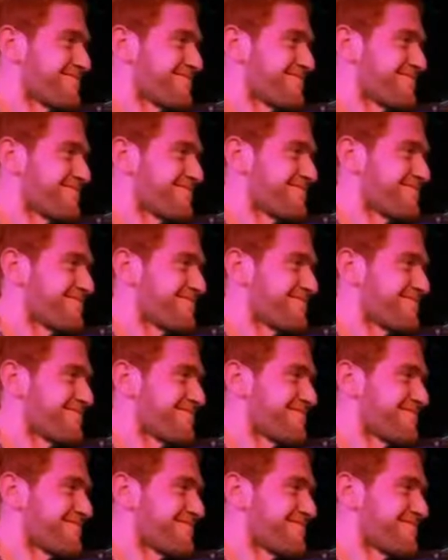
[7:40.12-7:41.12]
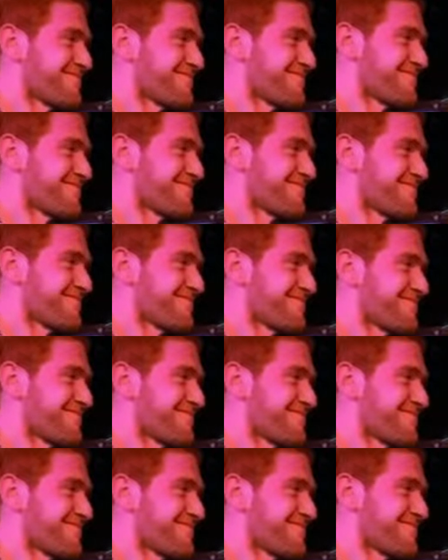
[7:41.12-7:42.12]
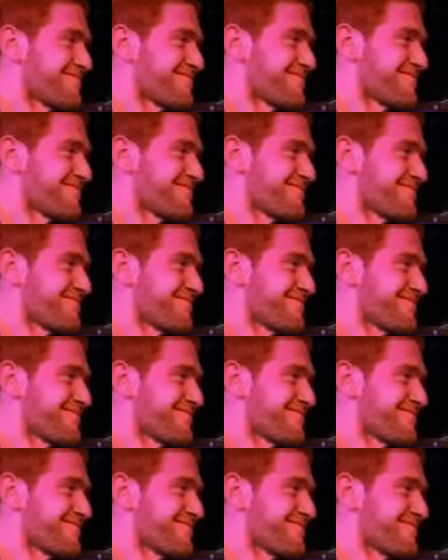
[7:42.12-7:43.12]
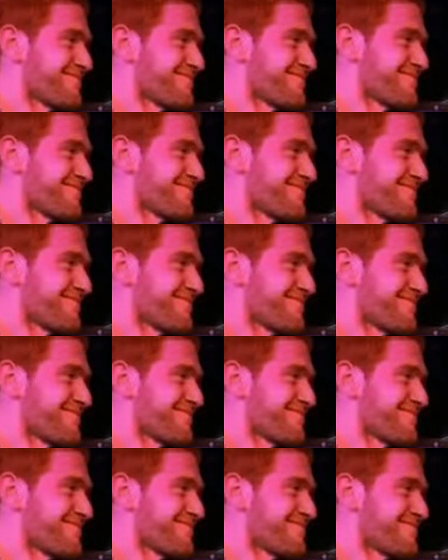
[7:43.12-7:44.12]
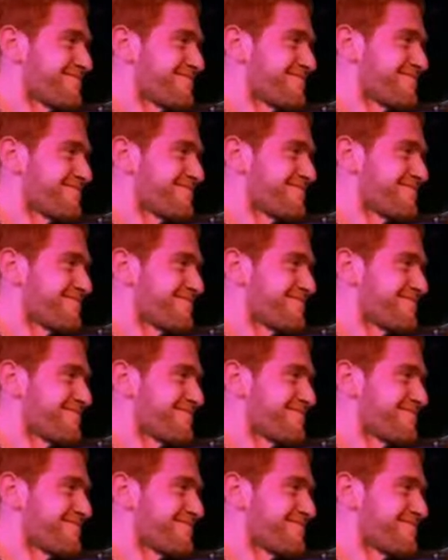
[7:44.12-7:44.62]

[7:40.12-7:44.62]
This person isn't speaking.